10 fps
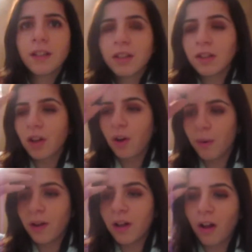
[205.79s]

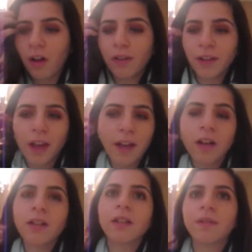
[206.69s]
So all the
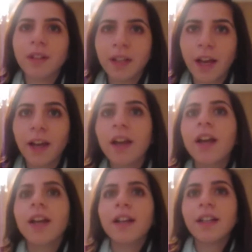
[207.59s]
chaos of the day
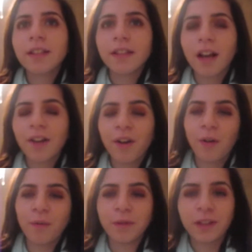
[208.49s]
is done,
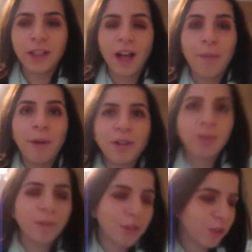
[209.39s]
hopefully. Um, I
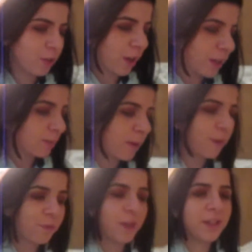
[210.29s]
just want to show you guys
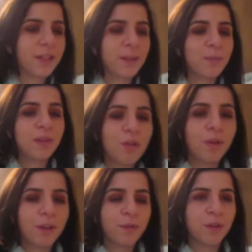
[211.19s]
my friends. I'm so
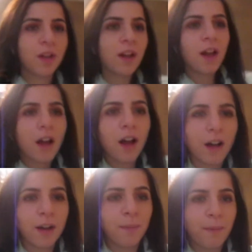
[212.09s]
grateful.
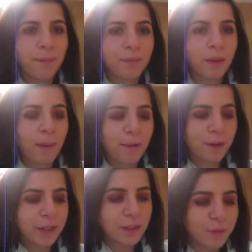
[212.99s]
Um, my
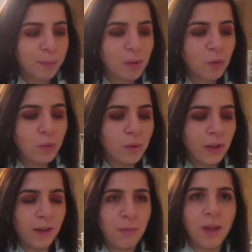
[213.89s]
friends from school
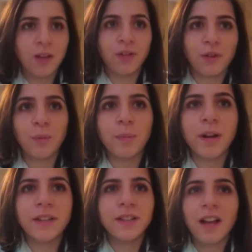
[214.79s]
gave me a little
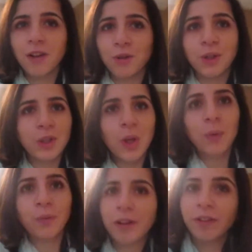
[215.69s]
present. Actually, it's
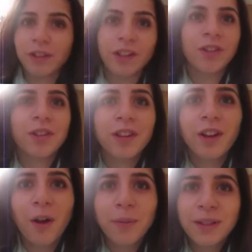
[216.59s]
not very little. They
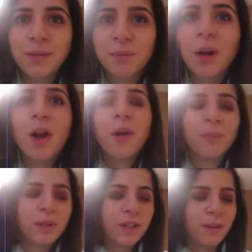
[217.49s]
got me some
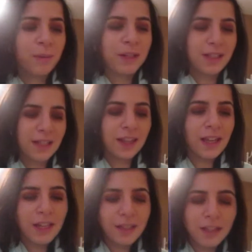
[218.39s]
pretty amazing
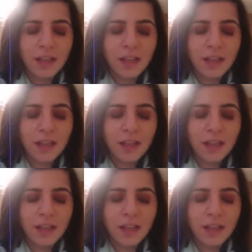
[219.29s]
things.